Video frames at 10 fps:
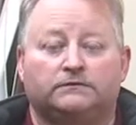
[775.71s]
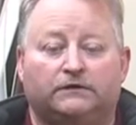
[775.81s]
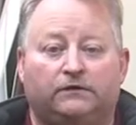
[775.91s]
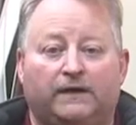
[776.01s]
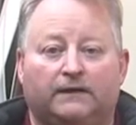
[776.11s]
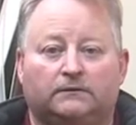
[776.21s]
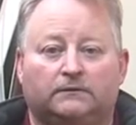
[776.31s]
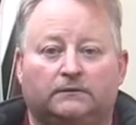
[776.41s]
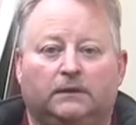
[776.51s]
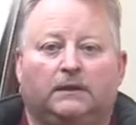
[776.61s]
to do that.
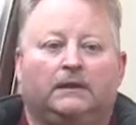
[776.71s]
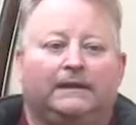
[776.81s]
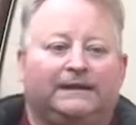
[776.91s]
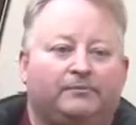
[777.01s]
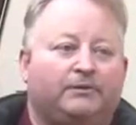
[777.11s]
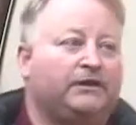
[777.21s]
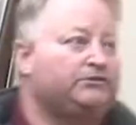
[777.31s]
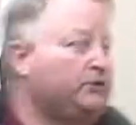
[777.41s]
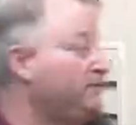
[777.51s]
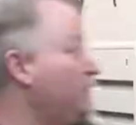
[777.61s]
In a
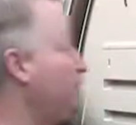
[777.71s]
pinch, if